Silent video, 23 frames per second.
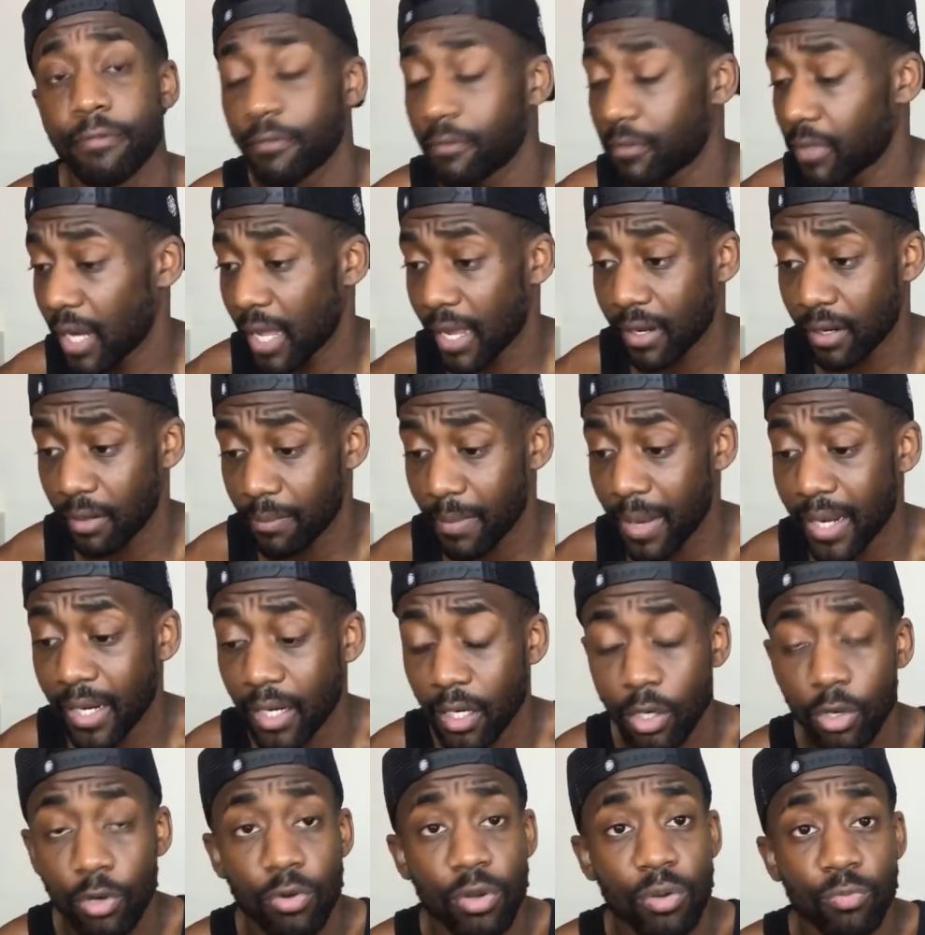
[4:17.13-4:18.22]
Like, Michael
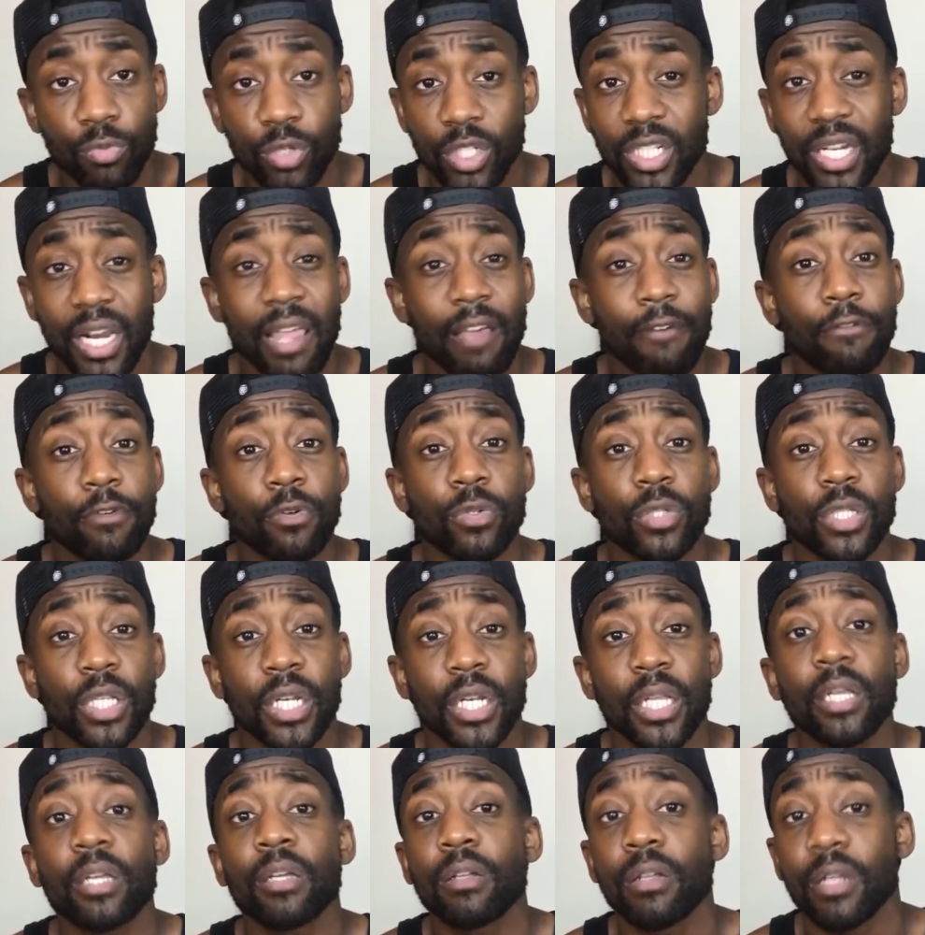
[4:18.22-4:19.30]
Owen was levels in
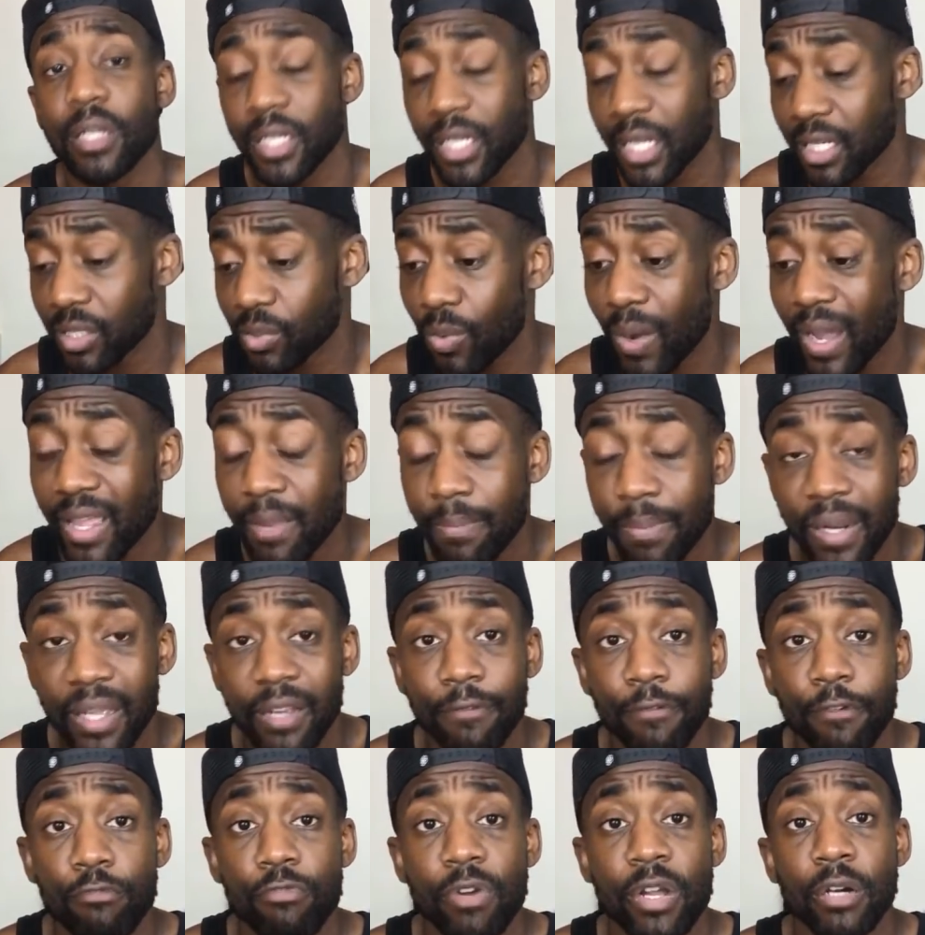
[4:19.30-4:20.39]
it, and that's why he played
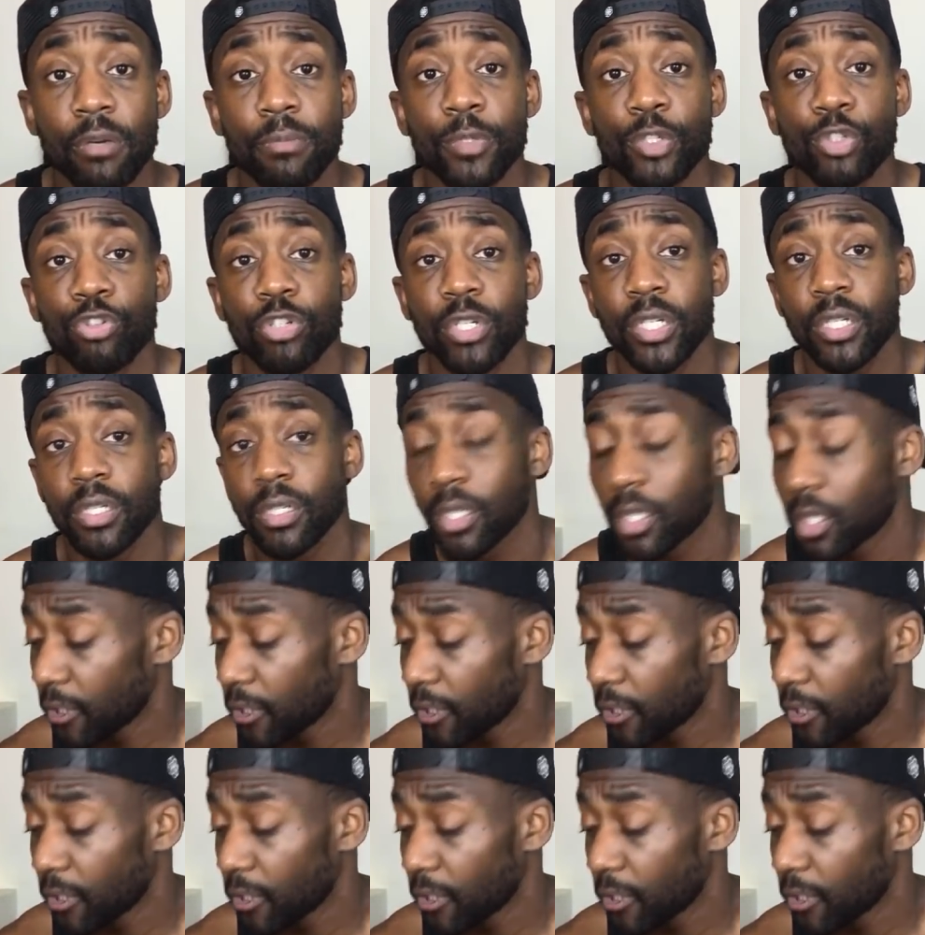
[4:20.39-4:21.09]
for Real Madrid.